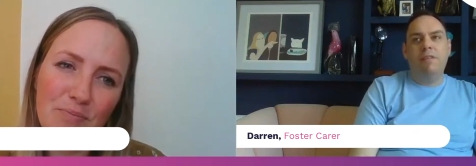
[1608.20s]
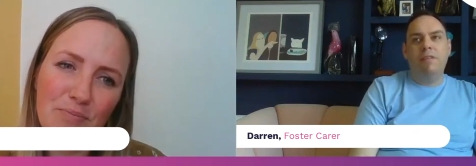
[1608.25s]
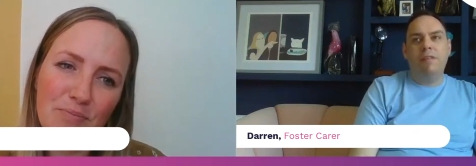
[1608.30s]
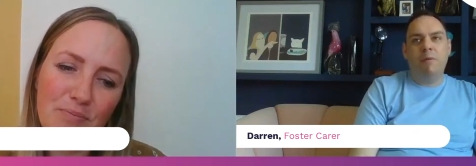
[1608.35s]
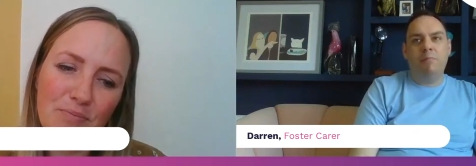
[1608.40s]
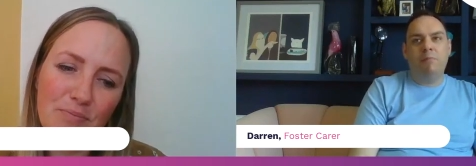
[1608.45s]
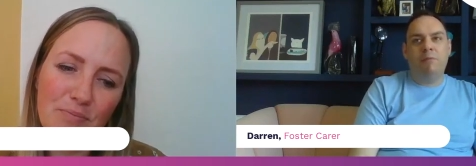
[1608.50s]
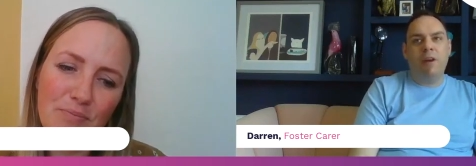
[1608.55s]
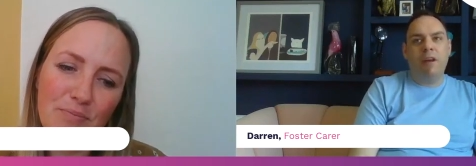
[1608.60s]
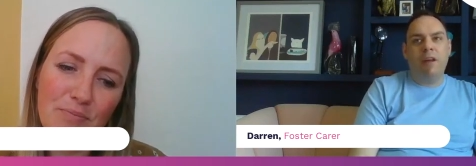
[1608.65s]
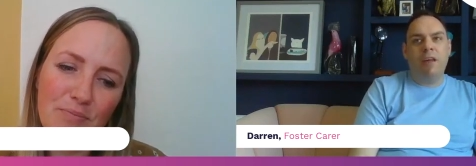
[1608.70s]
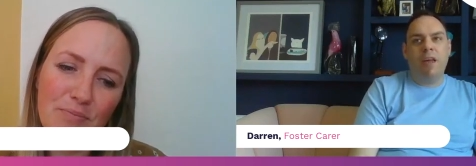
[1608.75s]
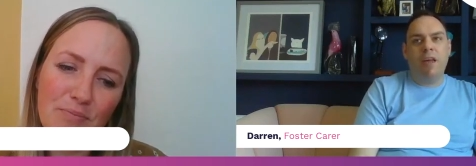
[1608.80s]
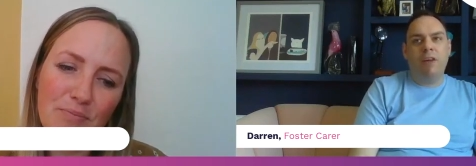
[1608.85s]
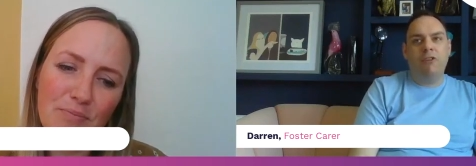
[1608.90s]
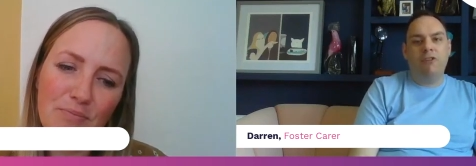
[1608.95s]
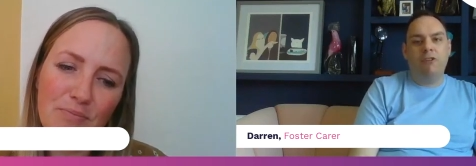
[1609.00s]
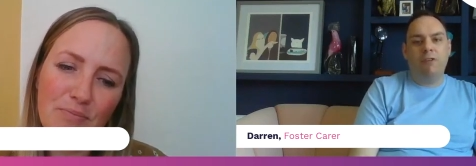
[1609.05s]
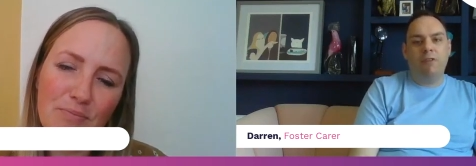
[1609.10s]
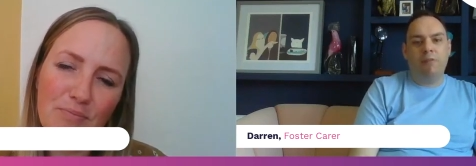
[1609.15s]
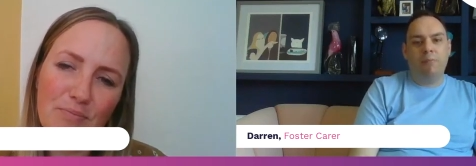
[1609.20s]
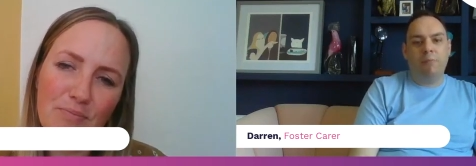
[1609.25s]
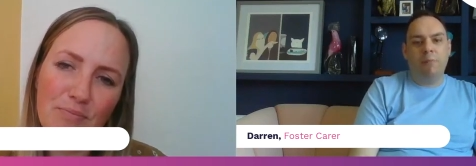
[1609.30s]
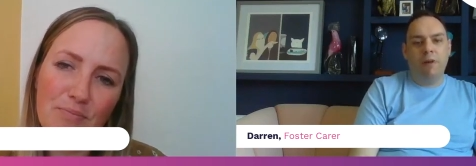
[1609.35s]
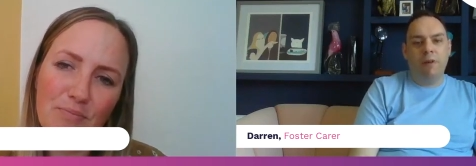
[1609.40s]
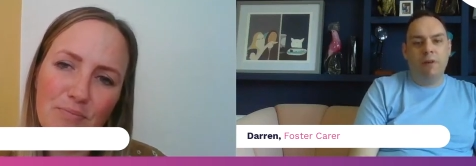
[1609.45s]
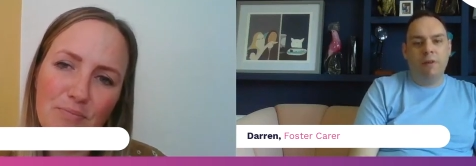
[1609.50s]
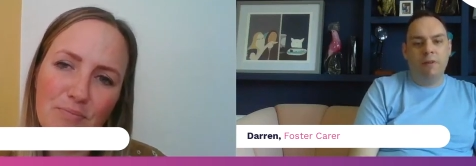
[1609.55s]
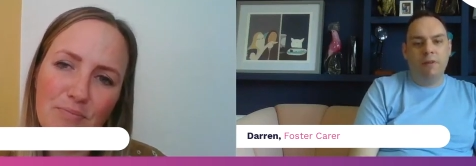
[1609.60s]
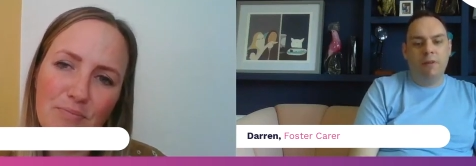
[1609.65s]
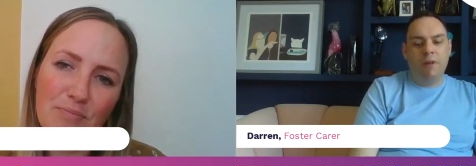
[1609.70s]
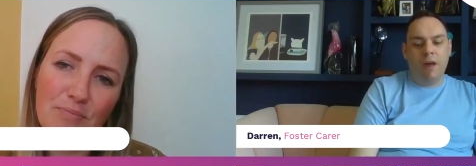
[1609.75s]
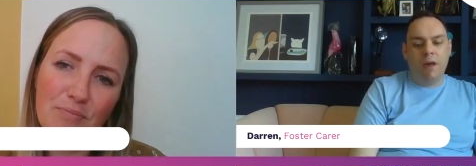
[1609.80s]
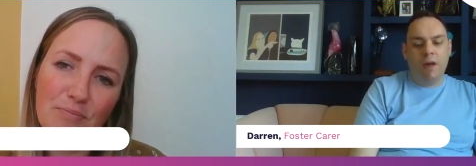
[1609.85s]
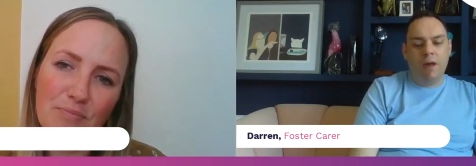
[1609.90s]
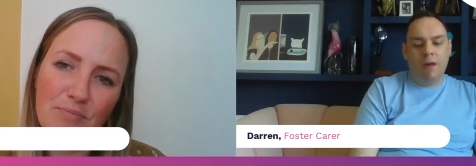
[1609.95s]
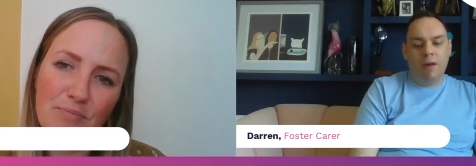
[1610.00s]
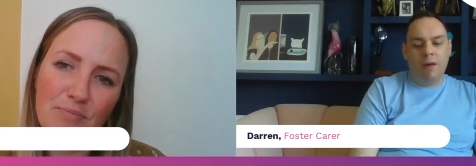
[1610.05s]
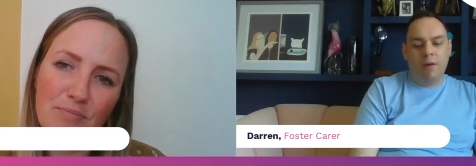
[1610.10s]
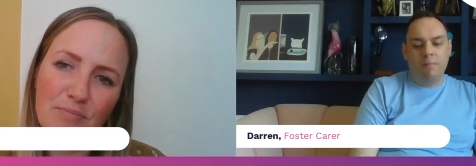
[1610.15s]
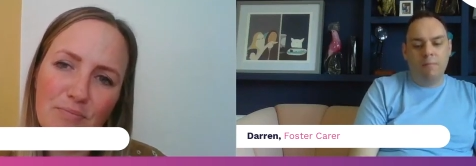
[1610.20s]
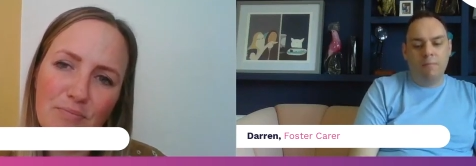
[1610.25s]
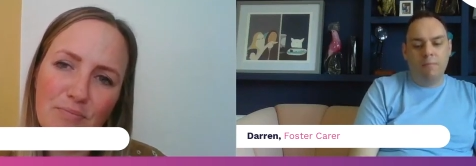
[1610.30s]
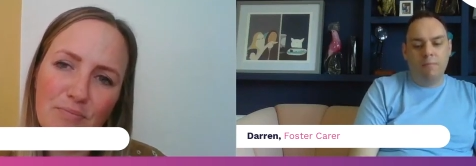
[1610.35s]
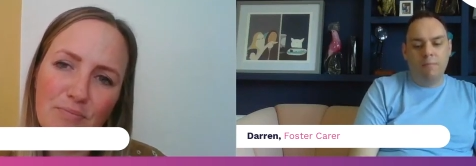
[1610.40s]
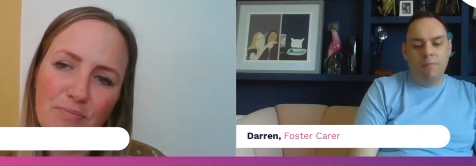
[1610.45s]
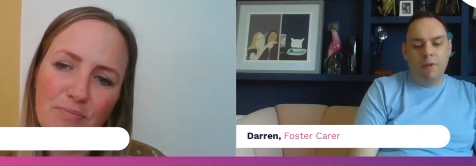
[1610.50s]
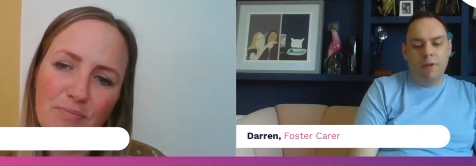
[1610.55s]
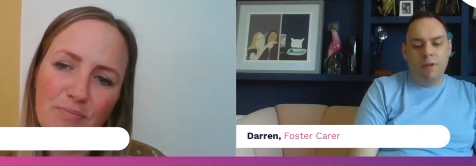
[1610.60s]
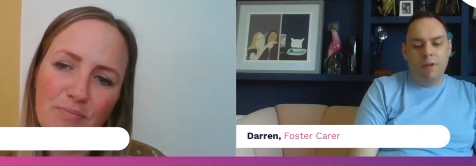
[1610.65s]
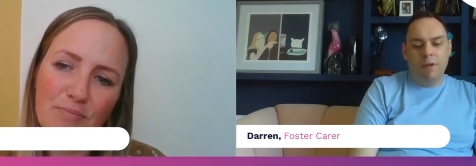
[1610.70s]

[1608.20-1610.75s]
Speaker 1: separate occasions, but um